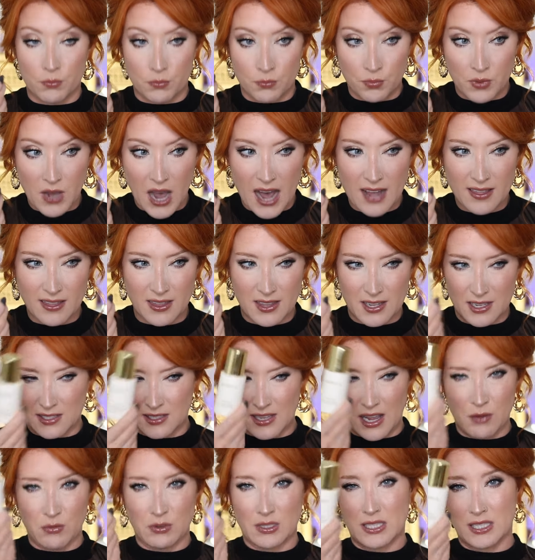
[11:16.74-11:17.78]
Got this,
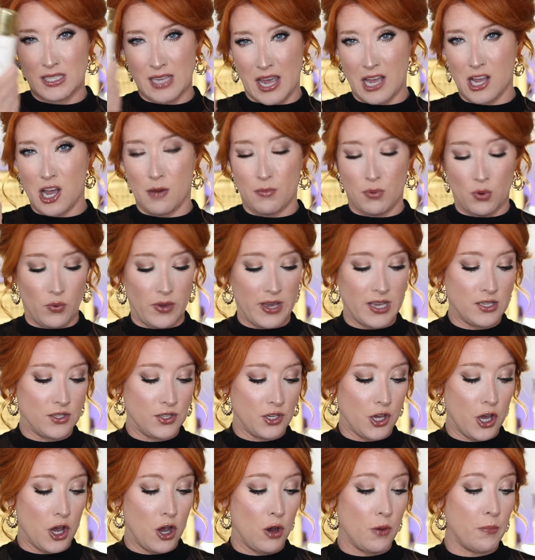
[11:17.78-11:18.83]
I would say, a couple weeks
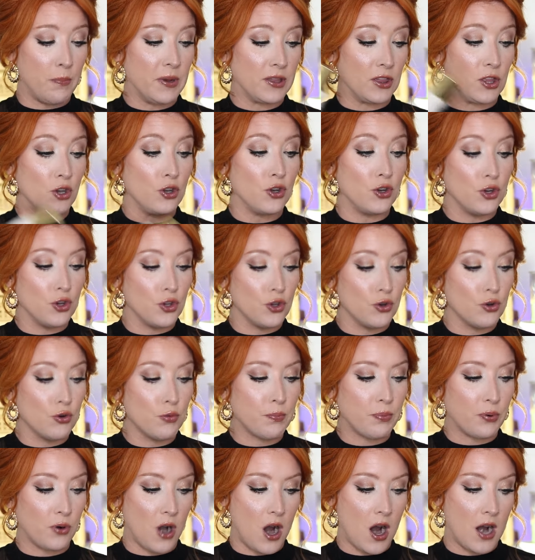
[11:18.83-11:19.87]
ago, but the new
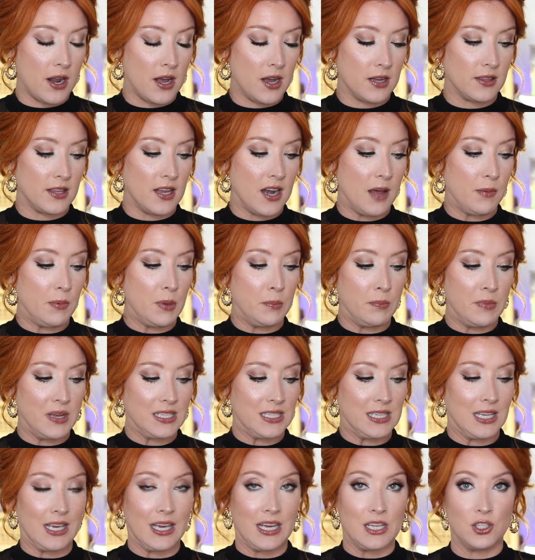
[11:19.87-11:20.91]
product that I've been
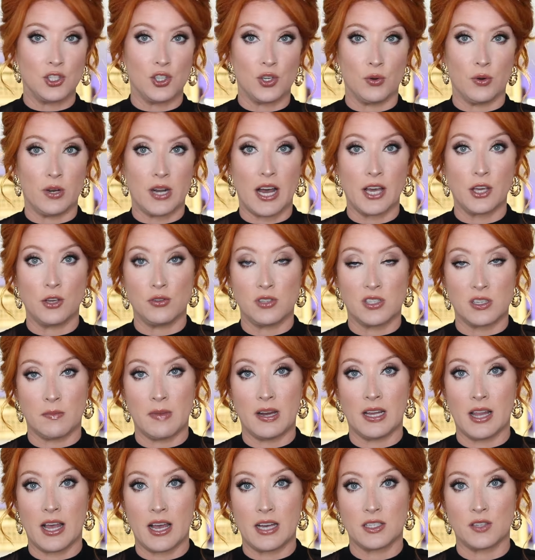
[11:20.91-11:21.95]
mixing into it, I used in my
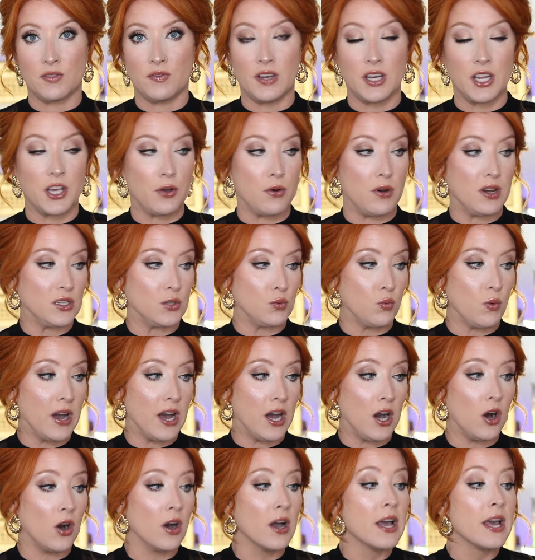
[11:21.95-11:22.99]
last video as
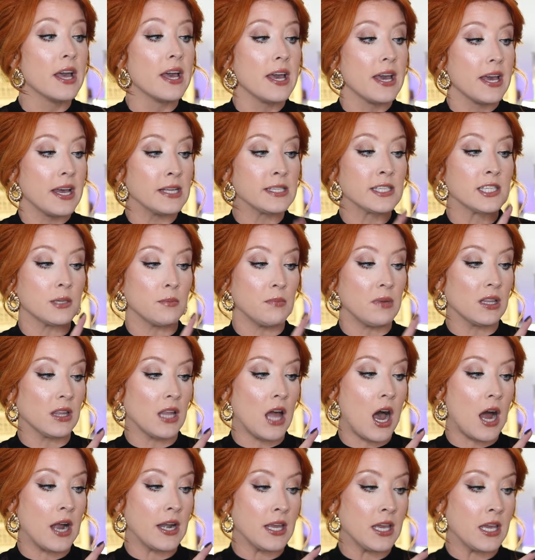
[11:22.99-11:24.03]
well. It's the
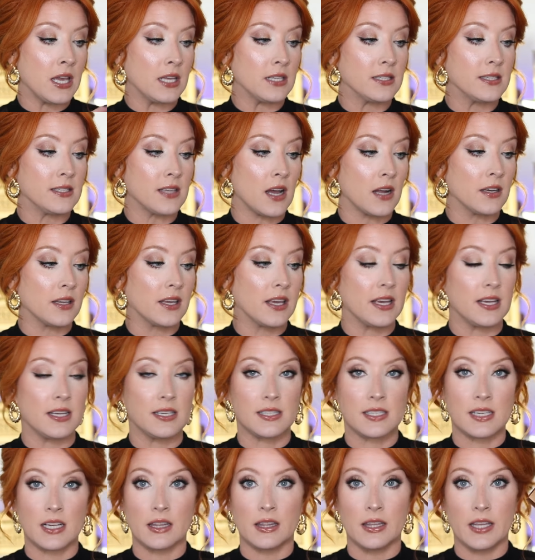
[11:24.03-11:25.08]
Milani
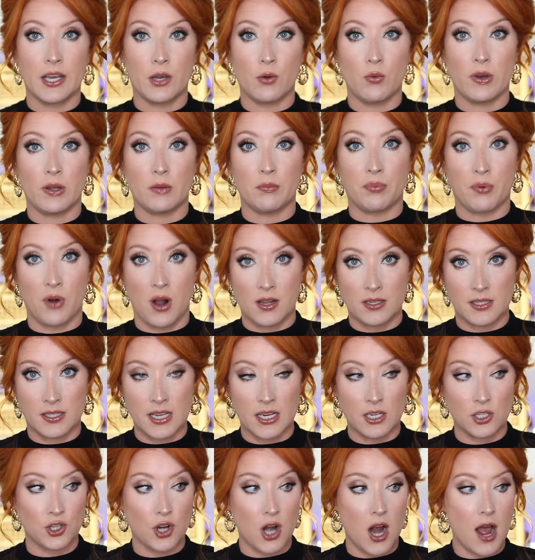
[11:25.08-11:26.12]
Sun-Kissed Liquid
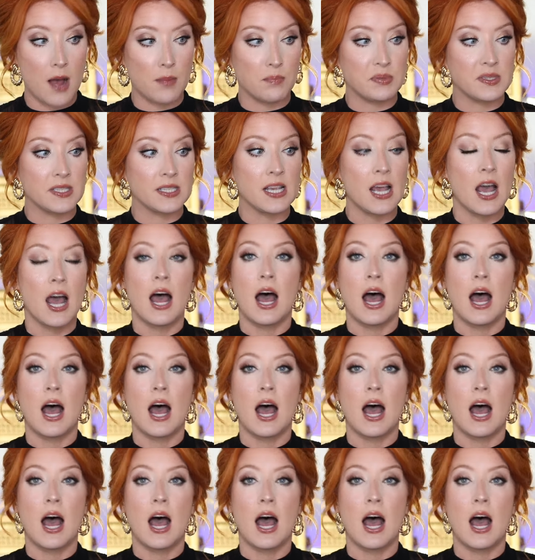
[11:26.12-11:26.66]
Bronzing Drops.